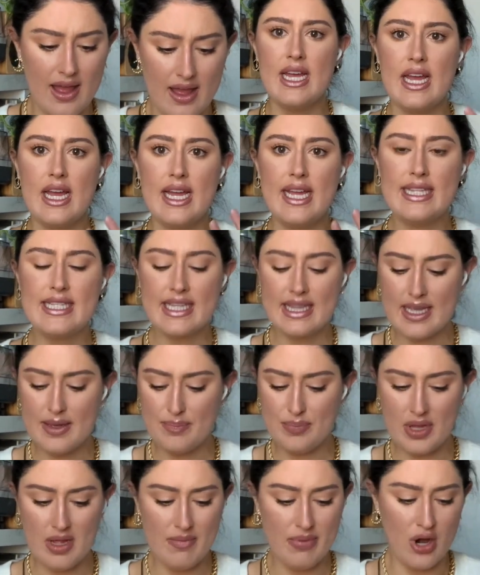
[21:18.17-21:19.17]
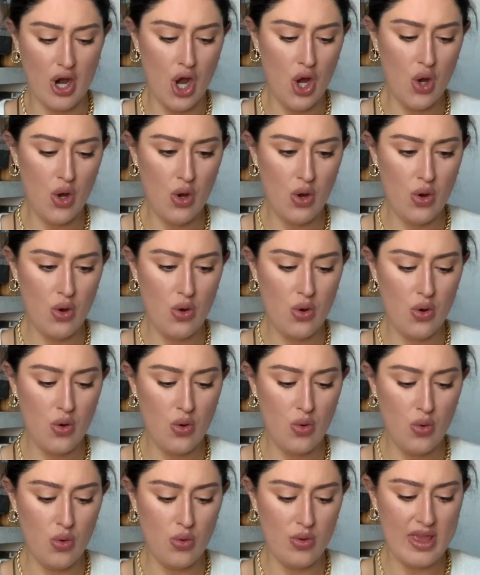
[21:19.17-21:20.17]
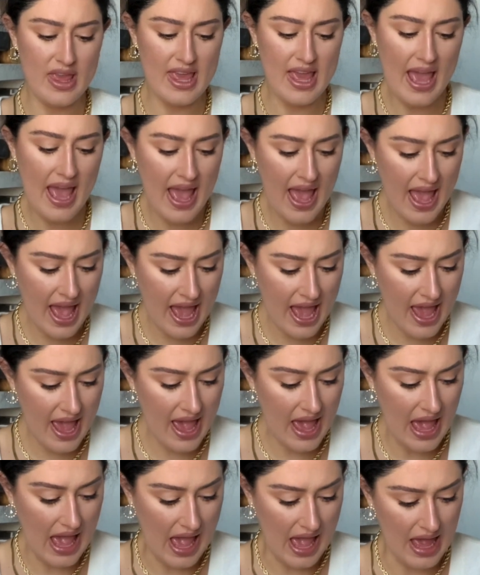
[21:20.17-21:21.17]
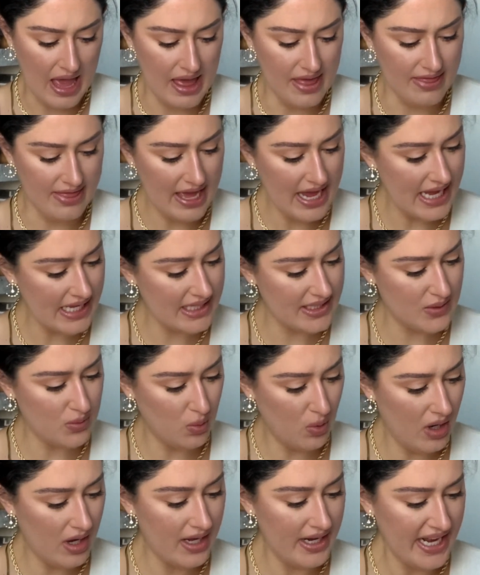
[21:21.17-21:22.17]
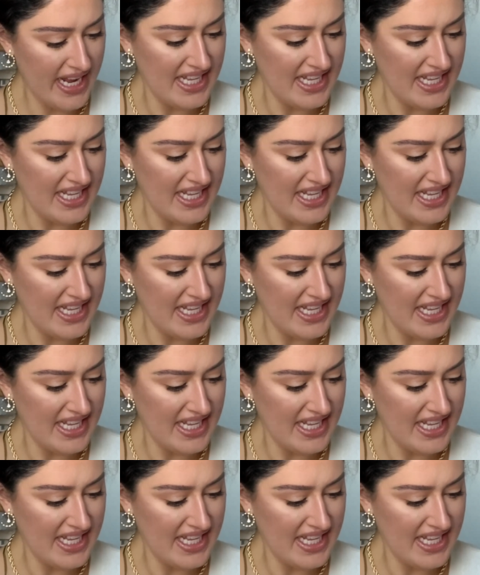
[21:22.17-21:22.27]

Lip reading: it's a lip plumper. Oh, yeah, that's what it